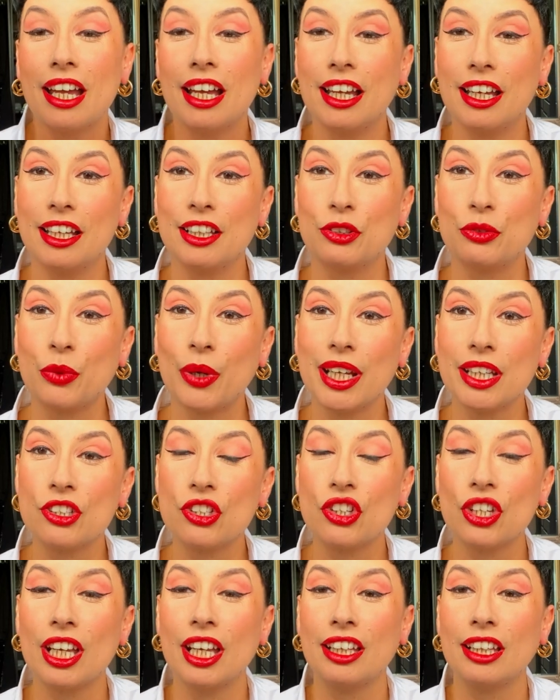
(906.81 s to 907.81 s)
uh,
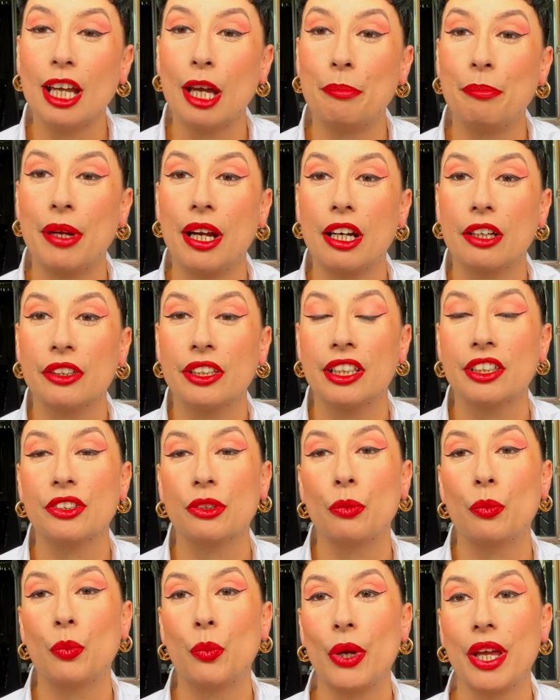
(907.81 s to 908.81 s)
trench and I paired it
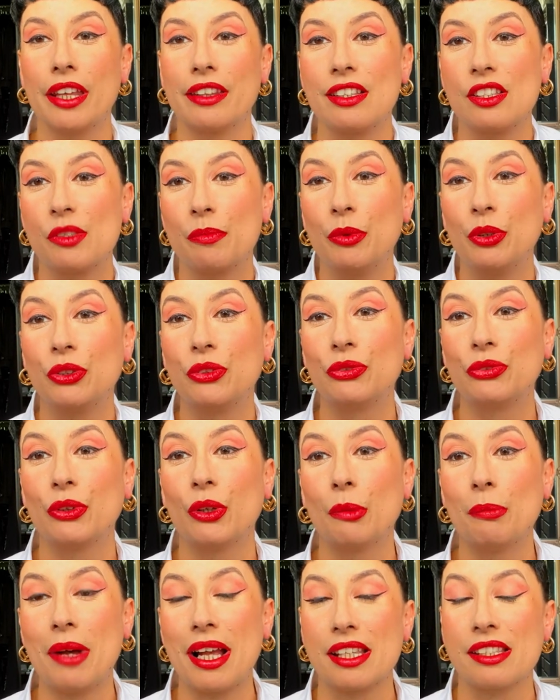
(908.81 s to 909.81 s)
with this
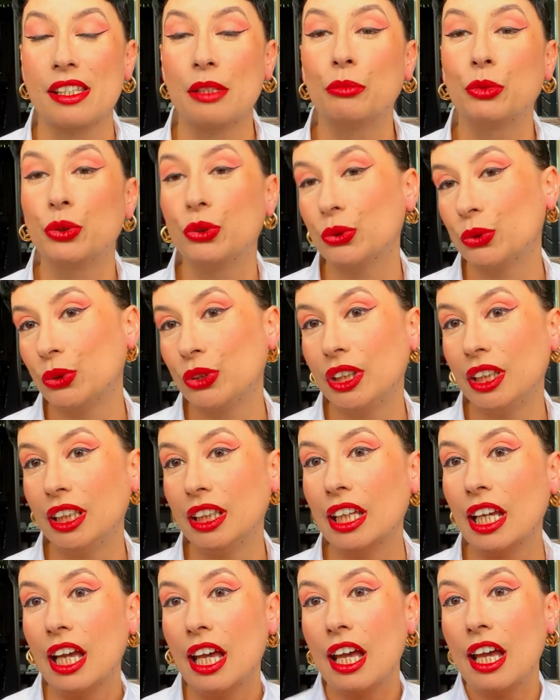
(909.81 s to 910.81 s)
beautiful Massimo
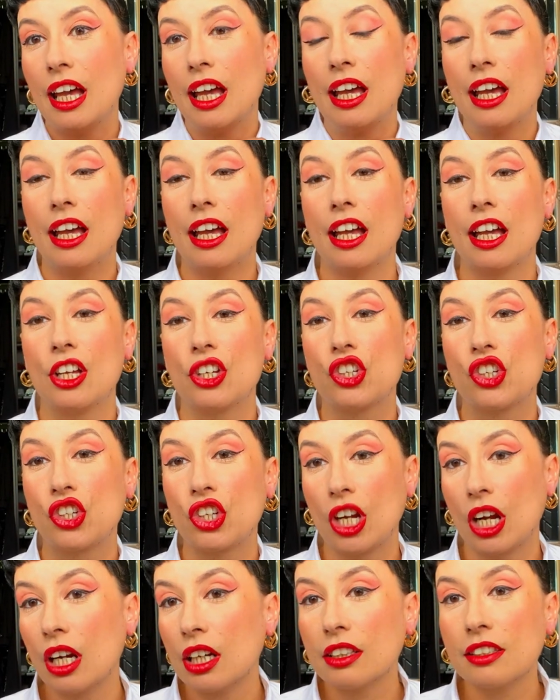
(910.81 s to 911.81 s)
Dutti uh,
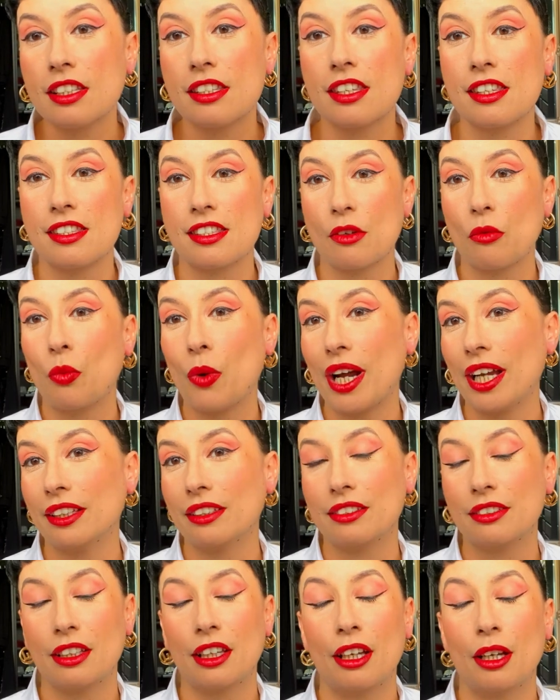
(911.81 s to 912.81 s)
shirt this is a
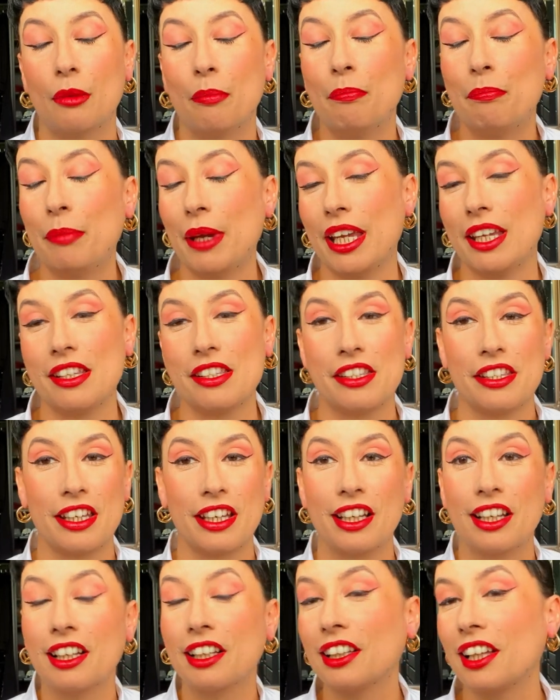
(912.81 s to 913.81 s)
white uh,
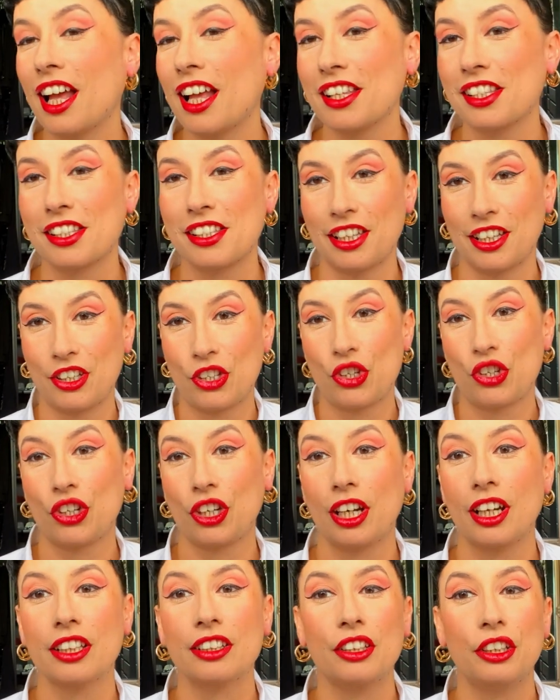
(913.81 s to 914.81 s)
basic classic
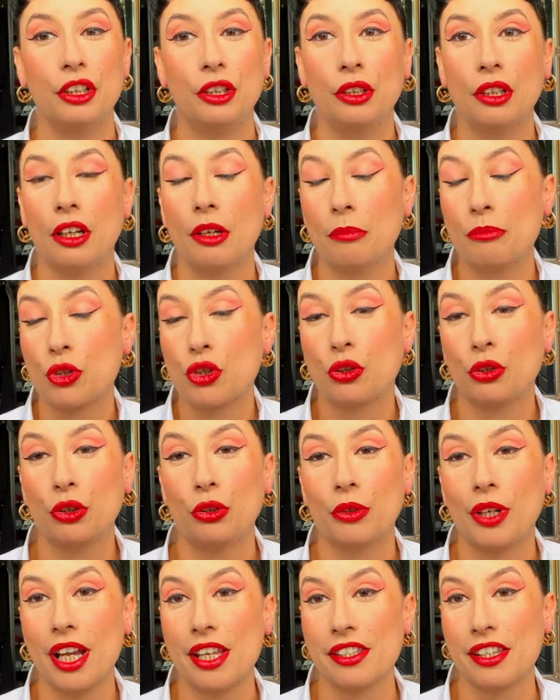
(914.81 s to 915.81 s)
shirt I'm sure
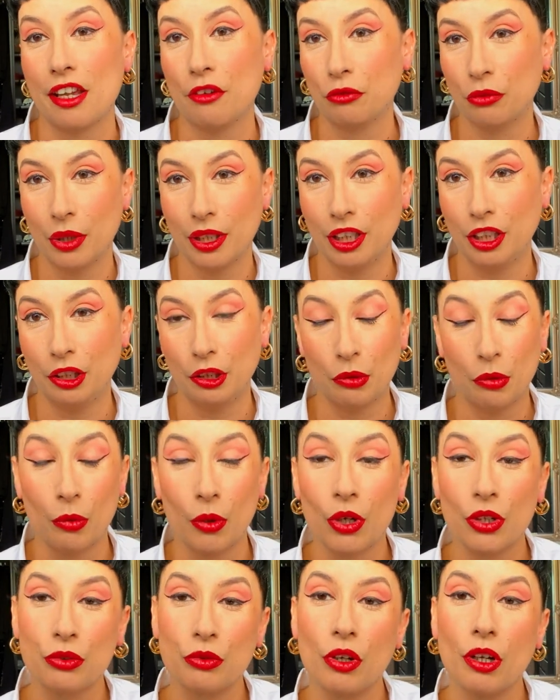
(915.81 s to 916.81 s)
you guys have one in your
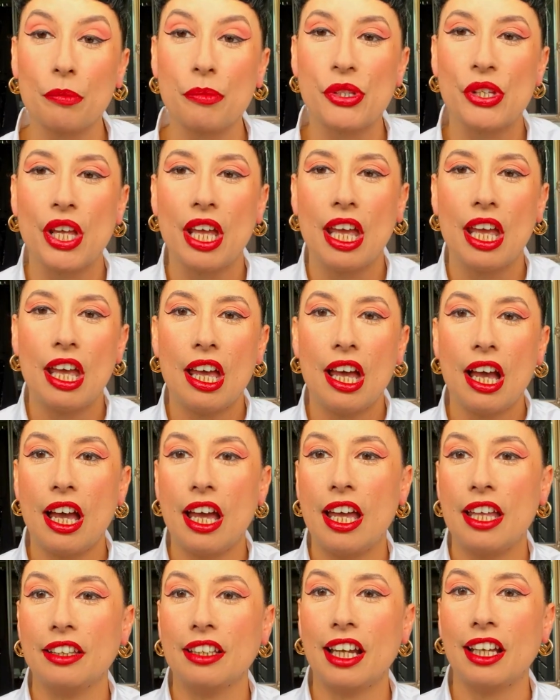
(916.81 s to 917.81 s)
wardrobes
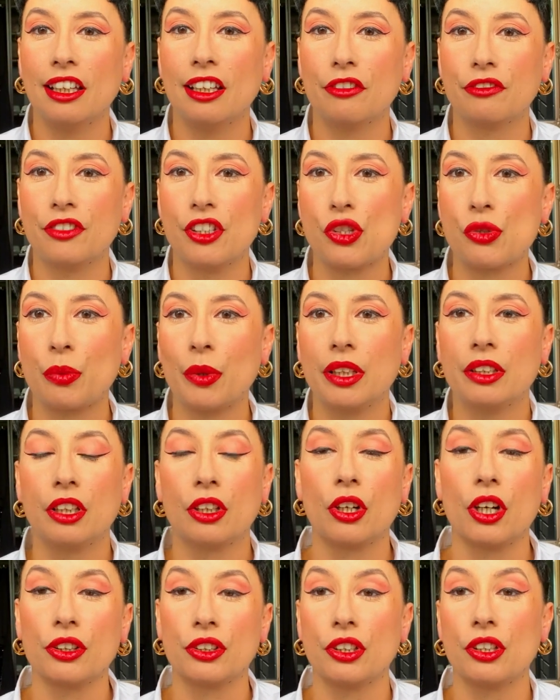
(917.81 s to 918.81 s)
and I love this one the
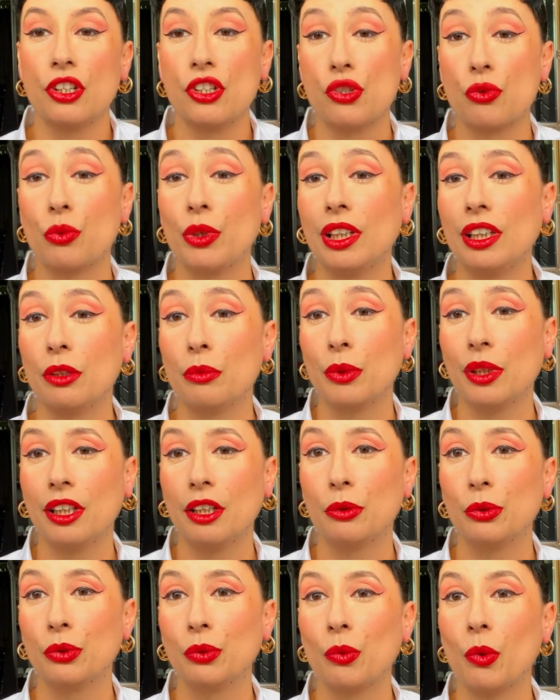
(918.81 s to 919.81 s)
cotton is really really
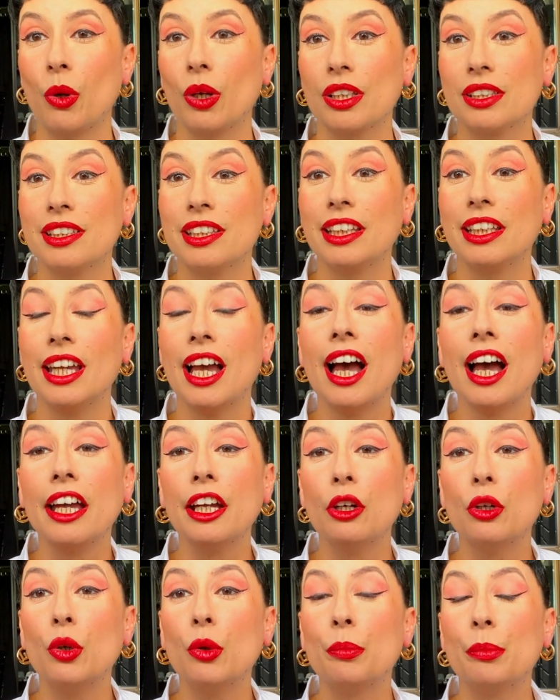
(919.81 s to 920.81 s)
good quality
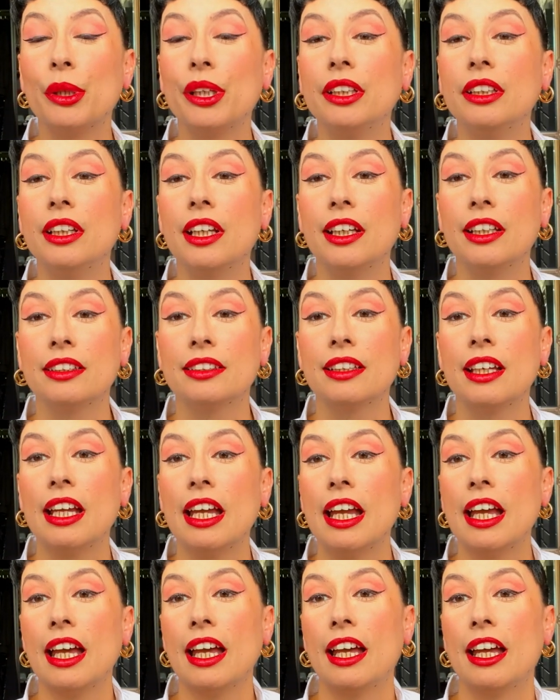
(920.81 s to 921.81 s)
I opened it
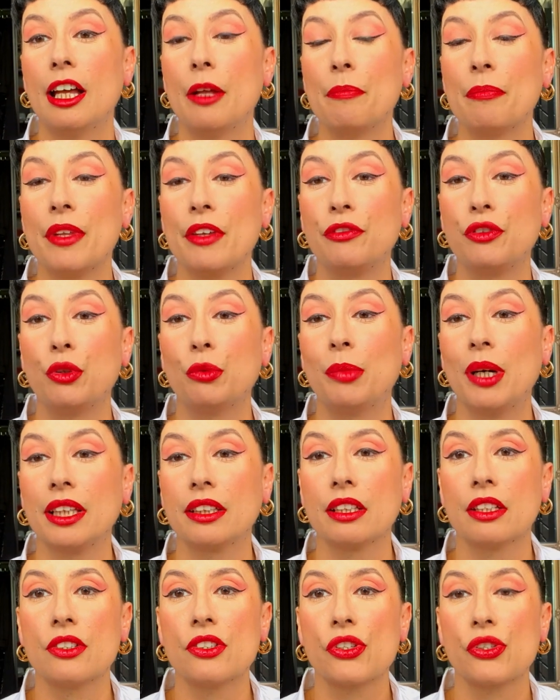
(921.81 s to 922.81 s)
um, a few
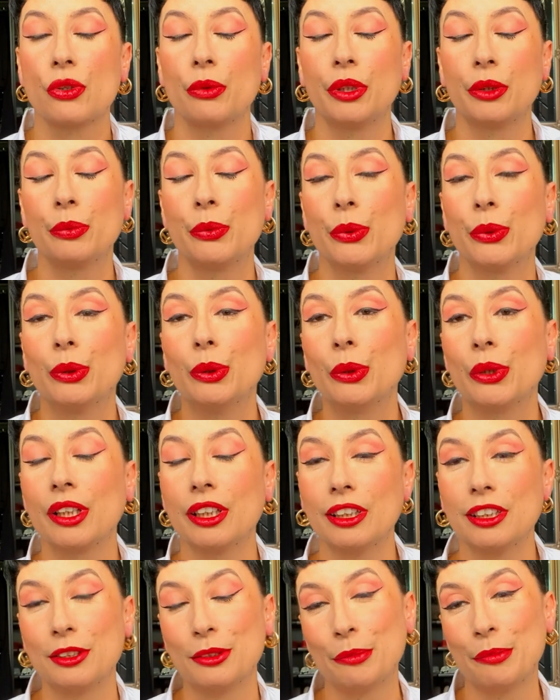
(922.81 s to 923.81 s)
buttons so it would look a
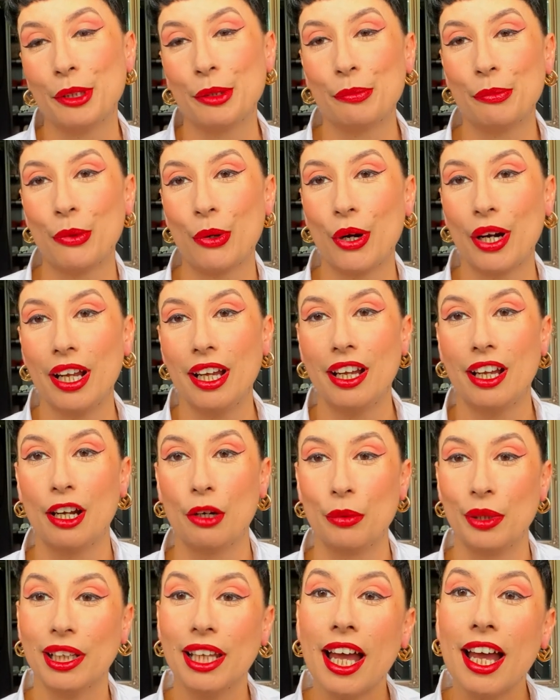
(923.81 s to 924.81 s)
little bit more uh,
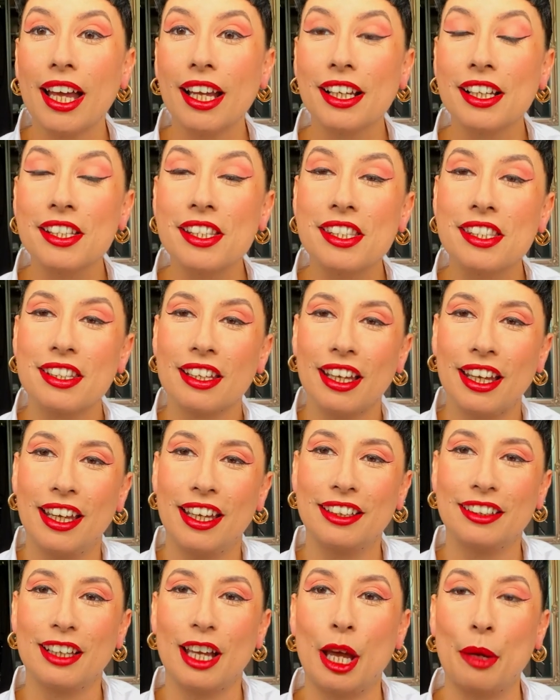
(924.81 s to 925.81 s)
relaxed
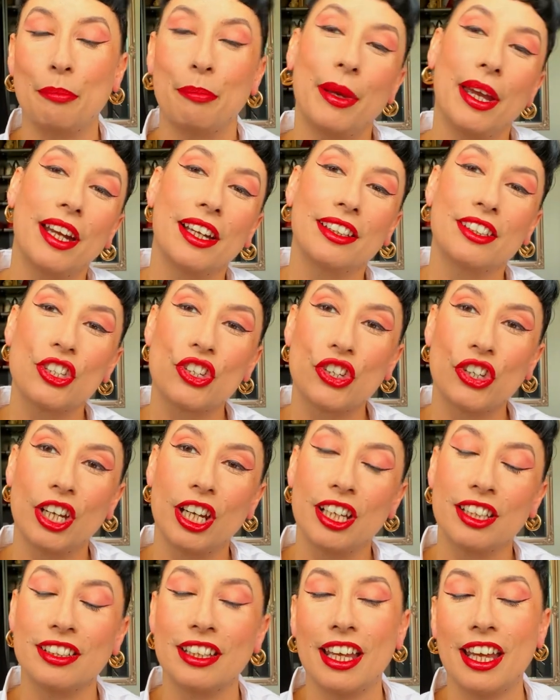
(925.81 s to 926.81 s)
and I paired the
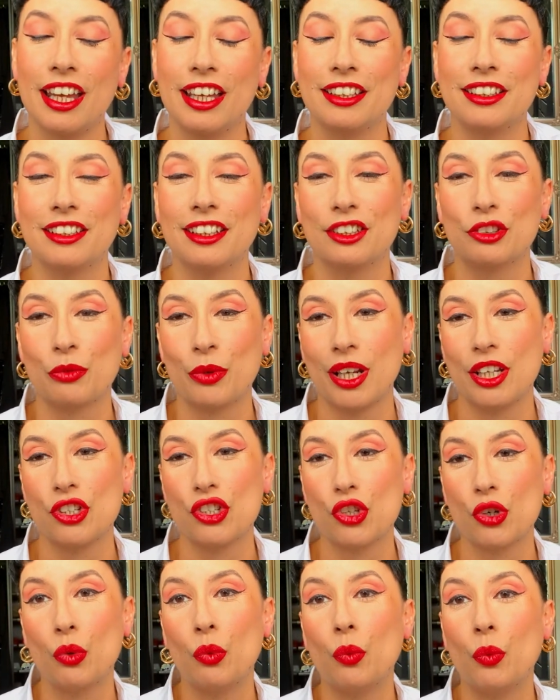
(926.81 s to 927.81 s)
shirt and the
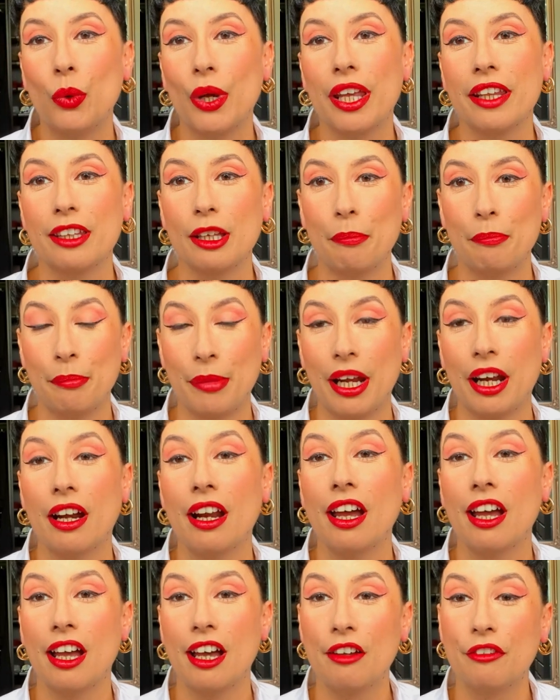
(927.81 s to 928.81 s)
trench with a
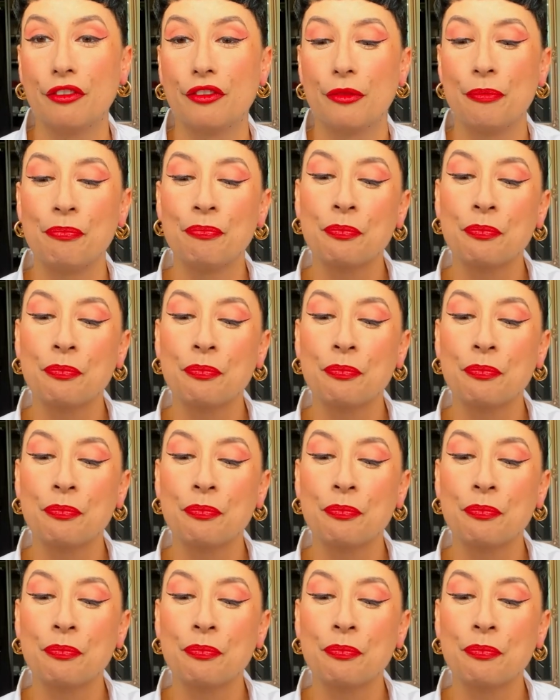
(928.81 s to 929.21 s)
pair of